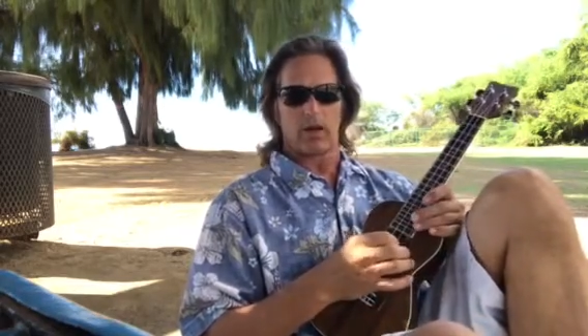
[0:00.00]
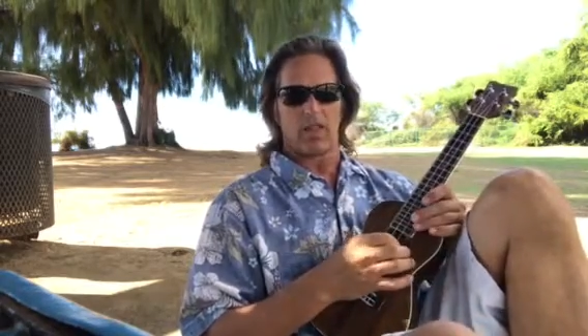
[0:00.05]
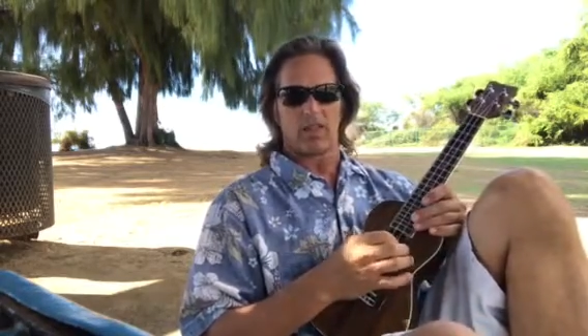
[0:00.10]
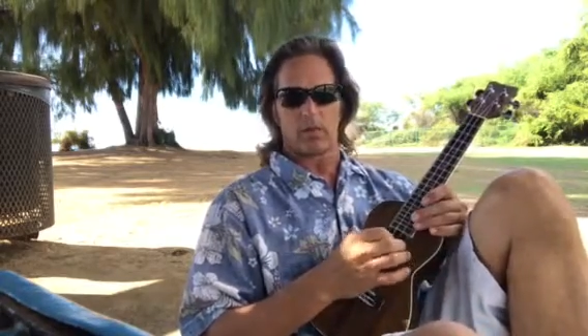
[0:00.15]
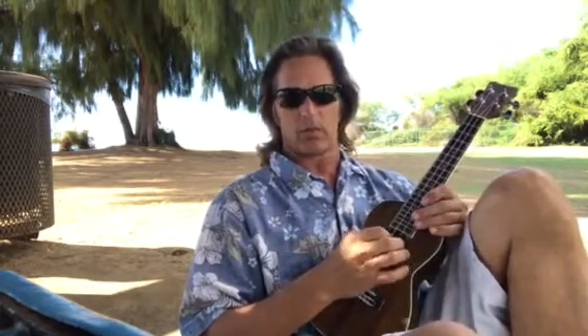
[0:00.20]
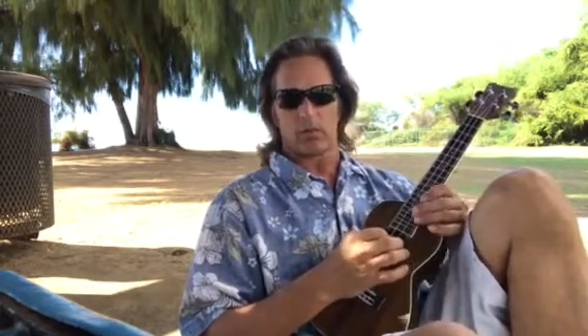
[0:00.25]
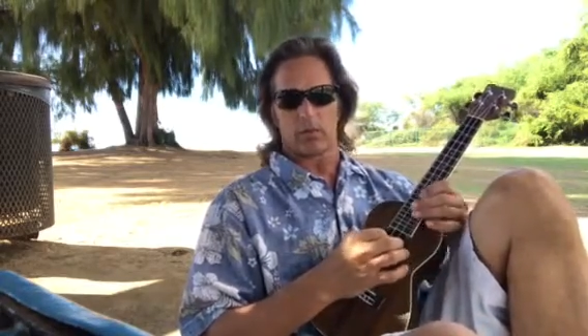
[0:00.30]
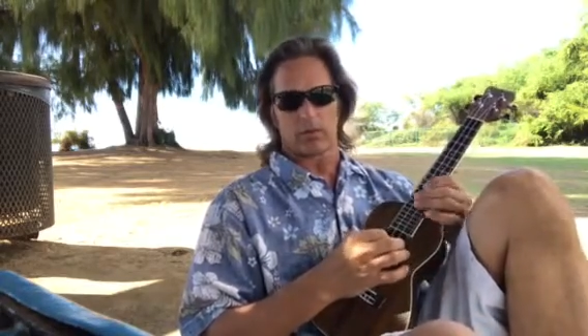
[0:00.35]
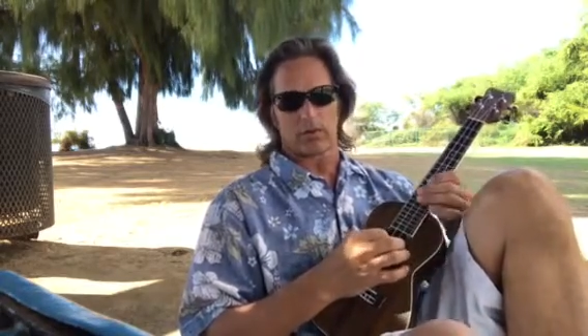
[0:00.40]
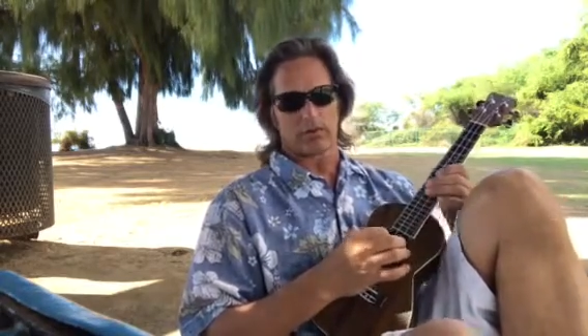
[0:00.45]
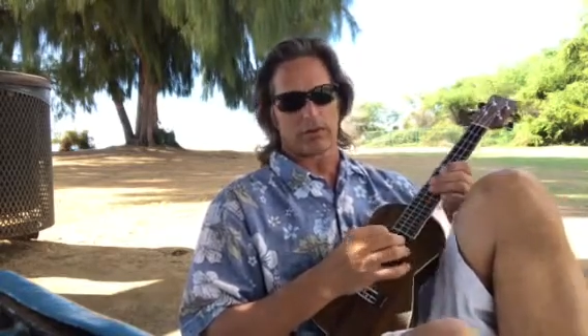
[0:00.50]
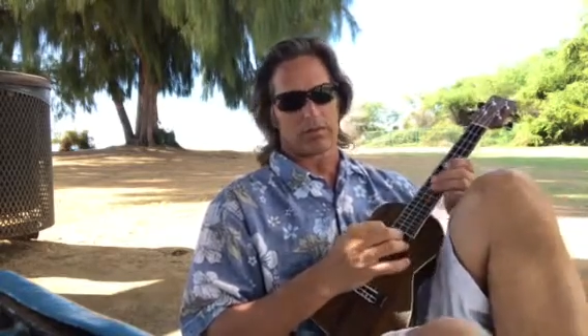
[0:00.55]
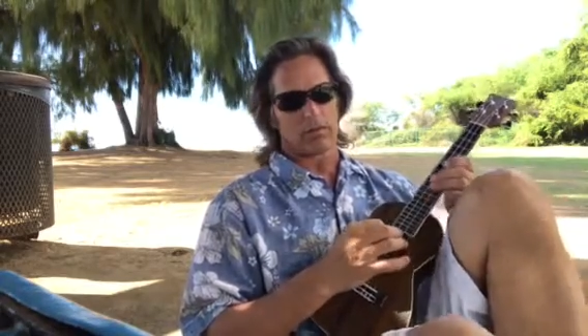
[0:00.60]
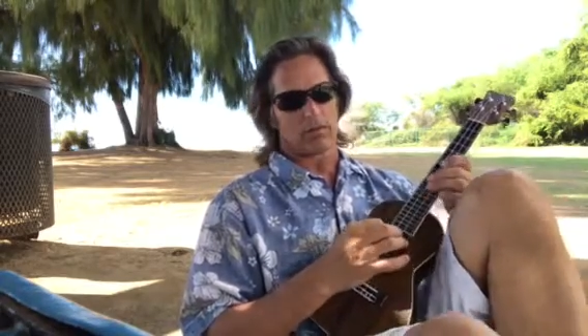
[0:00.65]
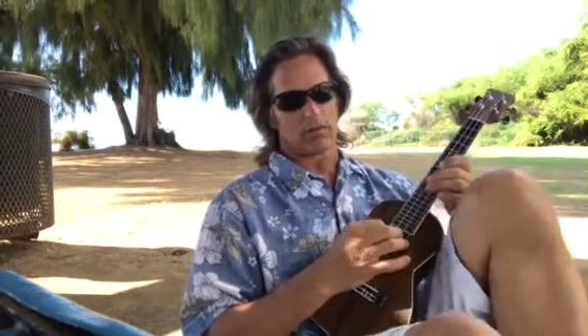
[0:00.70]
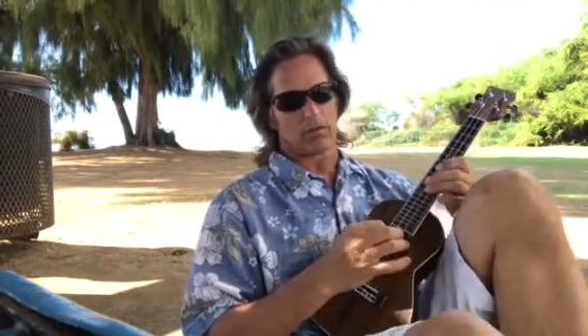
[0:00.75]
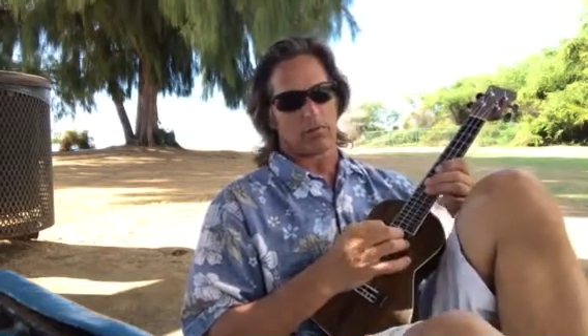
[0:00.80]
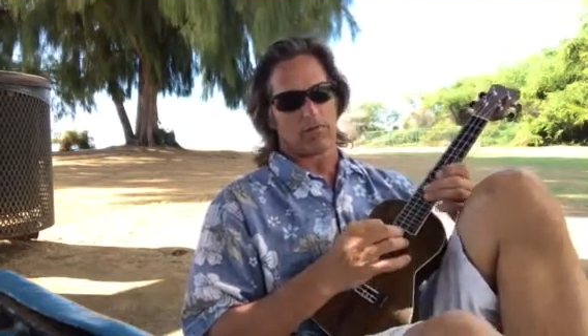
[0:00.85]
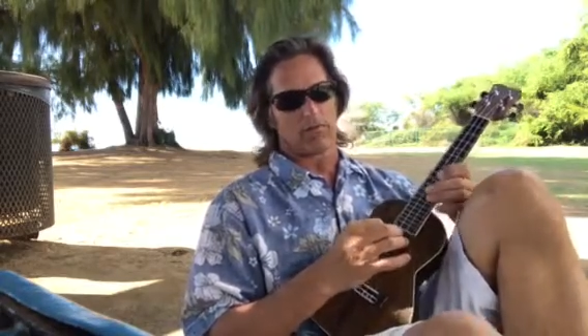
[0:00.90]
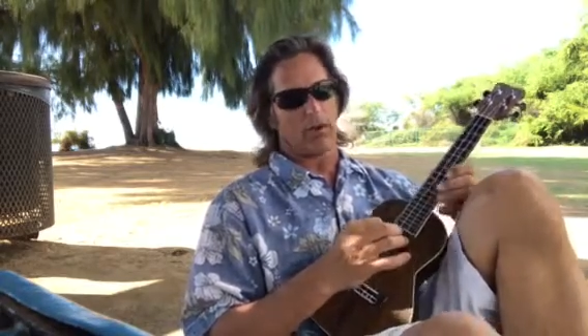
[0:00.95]
On the uke, it's a
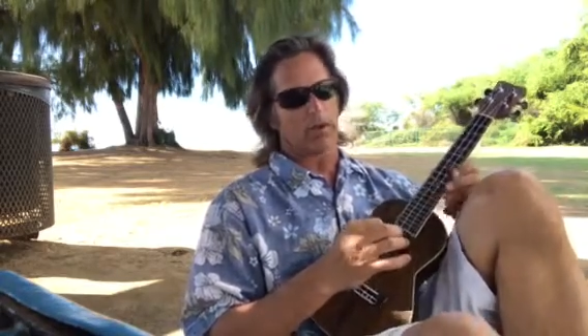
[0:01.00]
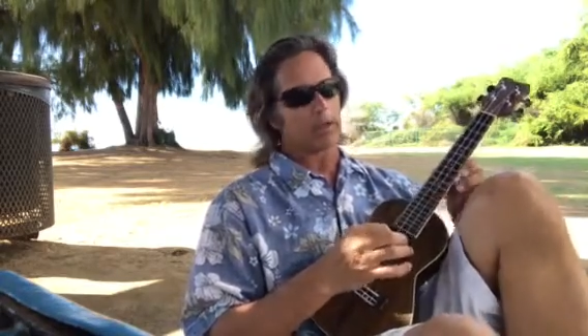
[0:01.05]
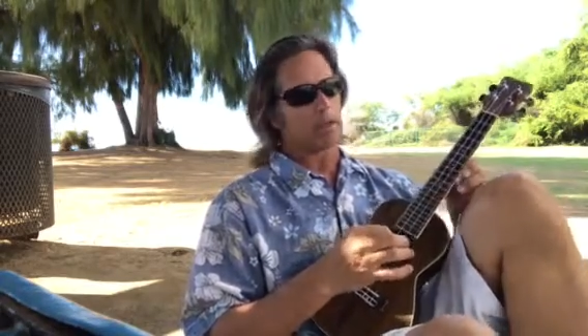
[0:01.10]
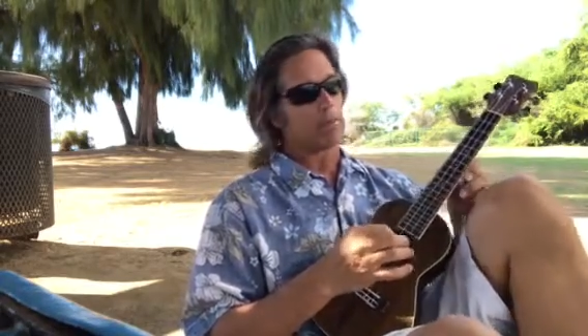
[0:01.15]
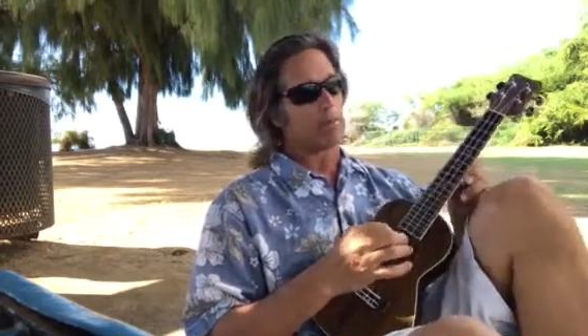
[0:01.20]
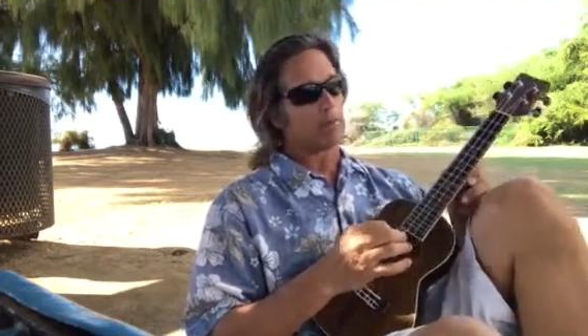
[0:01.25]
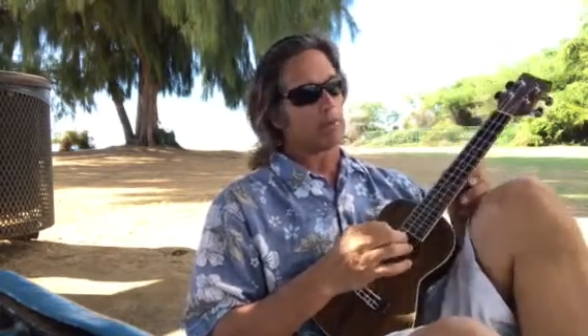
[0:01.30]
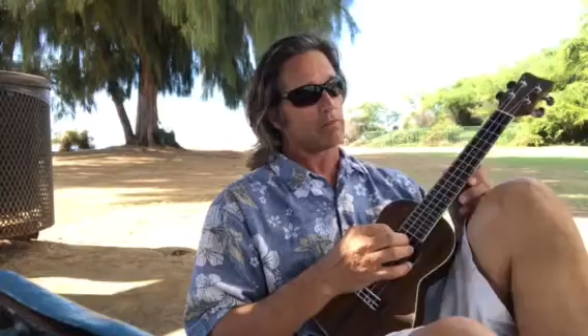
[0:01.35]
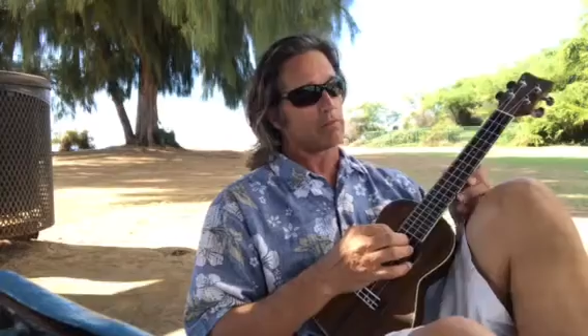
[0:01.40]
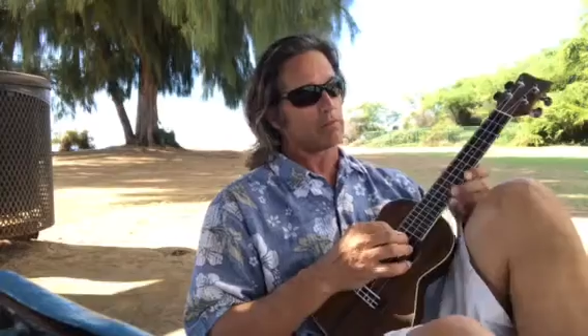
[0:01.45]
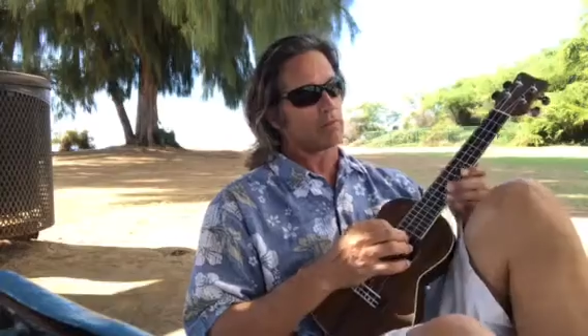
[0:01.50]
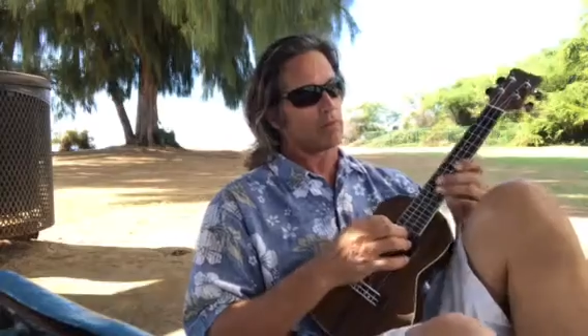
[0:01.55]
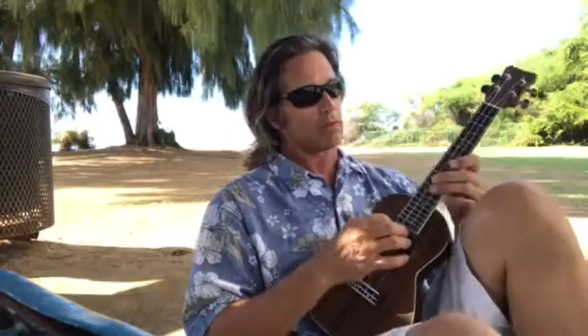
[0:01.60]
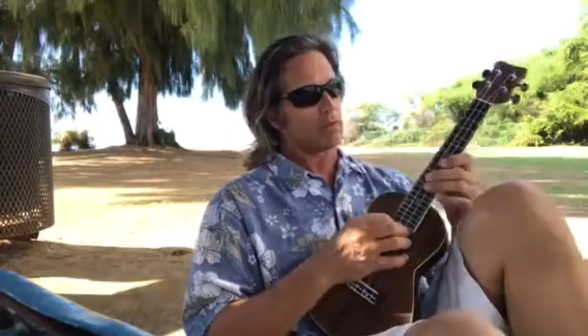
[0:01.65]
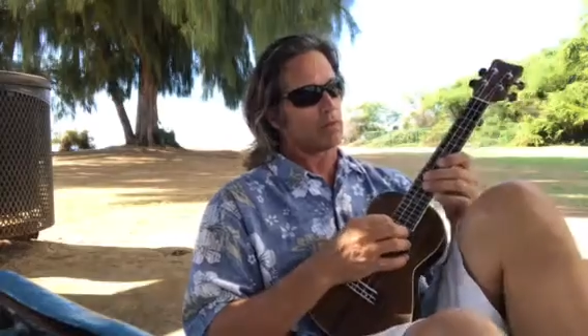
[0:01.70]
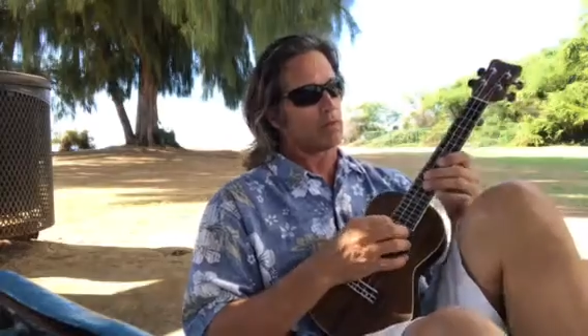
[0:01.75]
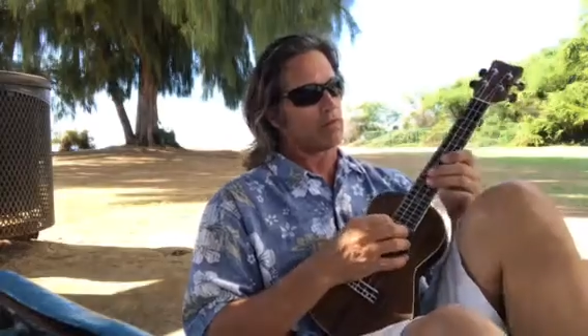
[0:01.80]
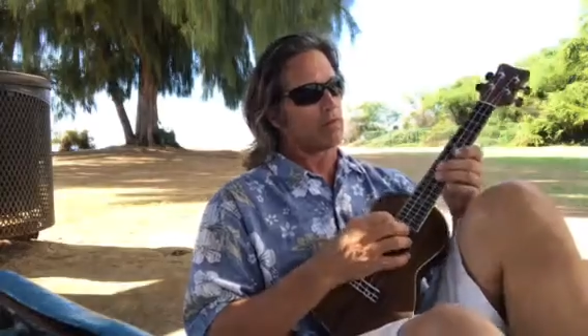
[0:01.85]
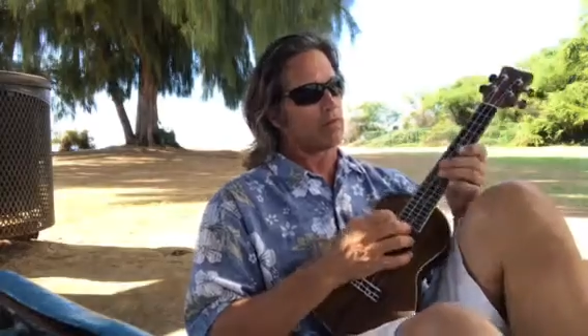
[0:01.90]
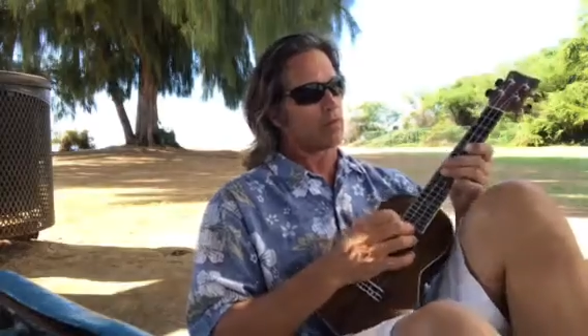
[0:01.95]
little funky, but
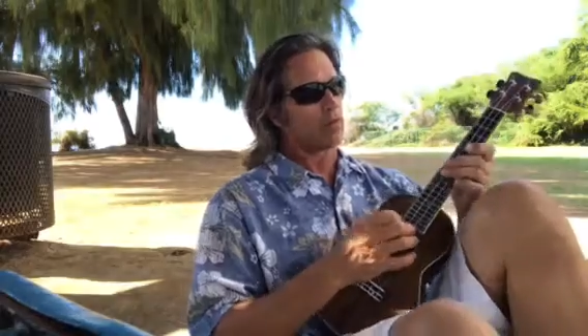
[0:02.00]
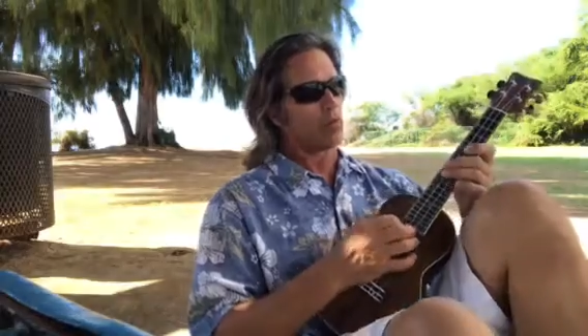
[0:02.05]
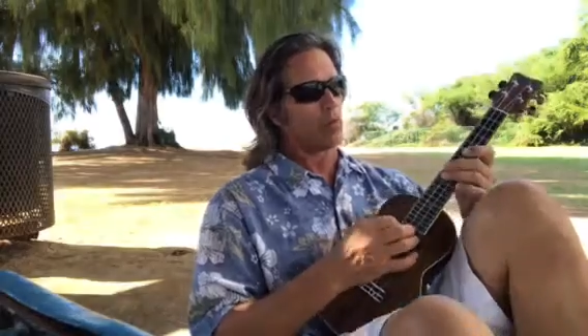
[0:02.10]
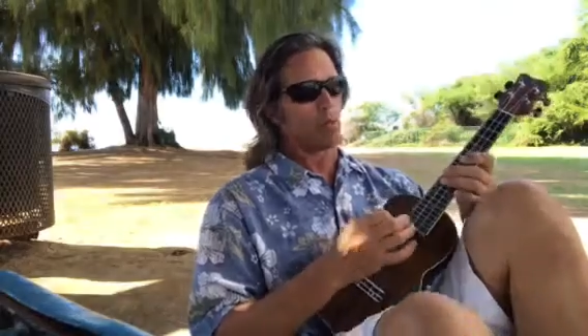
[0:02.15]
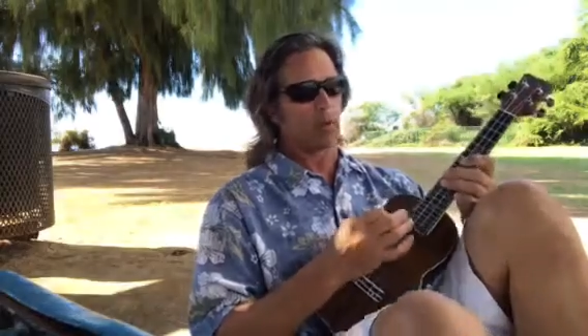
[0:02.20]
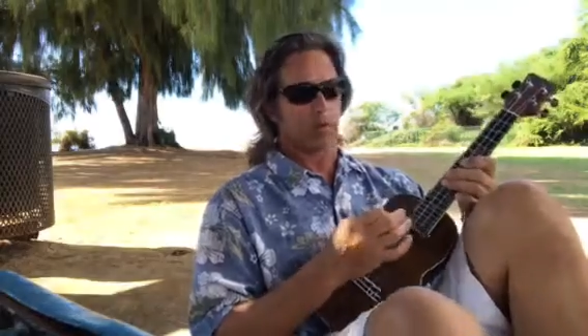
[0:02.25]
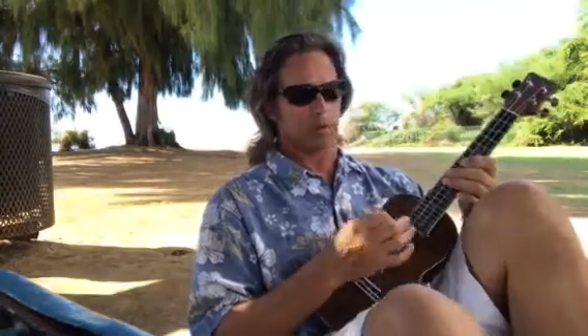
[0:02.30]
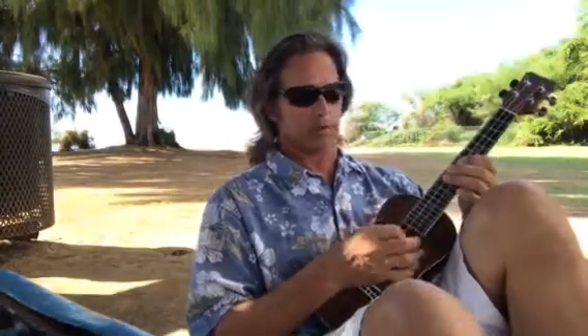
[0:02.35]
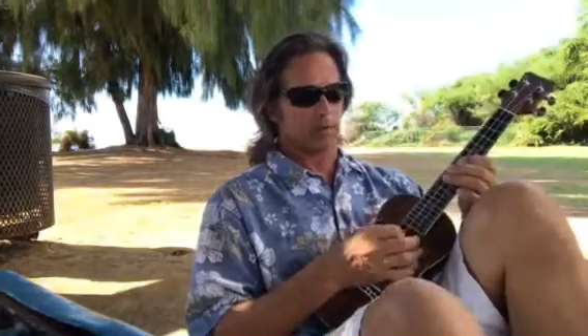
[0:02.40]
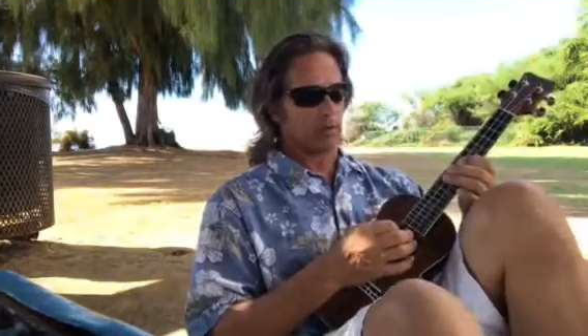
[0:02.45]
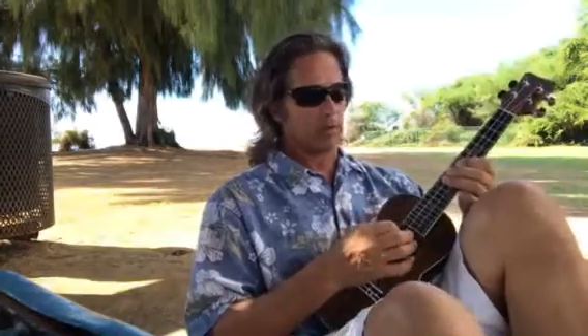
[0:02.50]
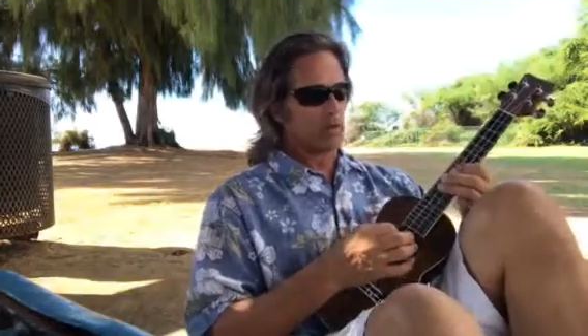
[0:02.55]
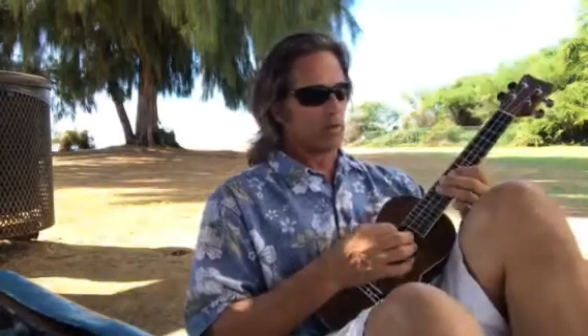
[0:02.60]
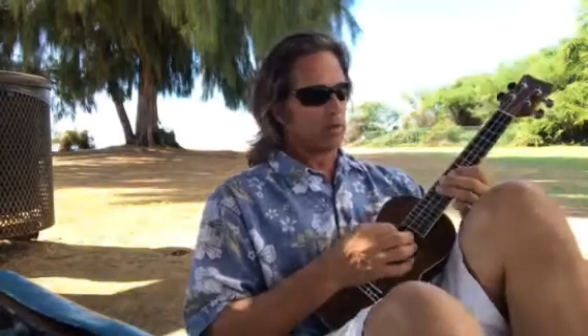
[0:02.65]
it can still work.